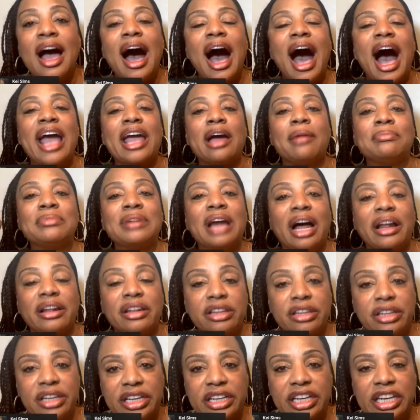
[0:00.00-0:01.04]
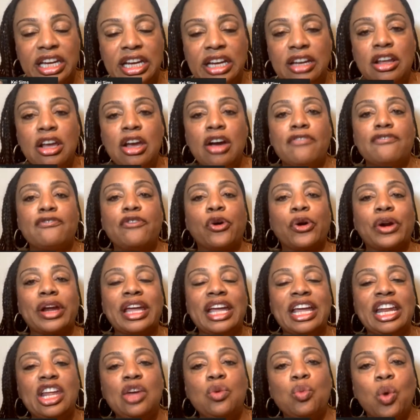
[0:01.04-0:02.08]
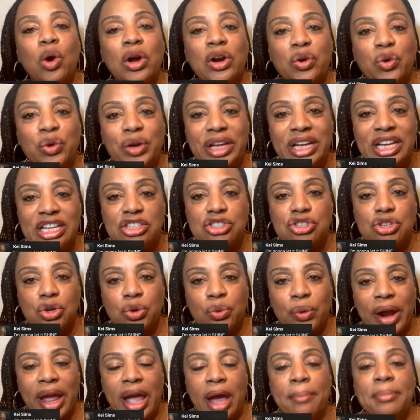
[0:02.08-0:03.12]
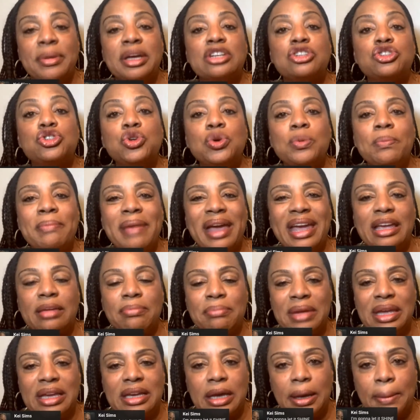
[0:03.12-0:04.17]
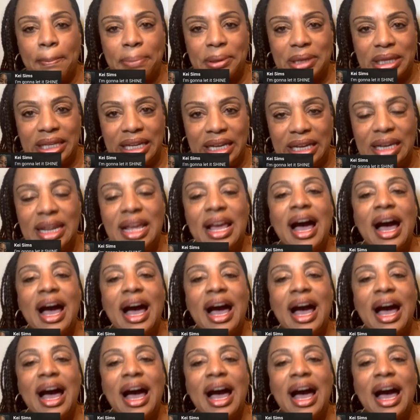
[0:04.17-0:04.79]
I am not looking for anyone on Instagram to make me complete.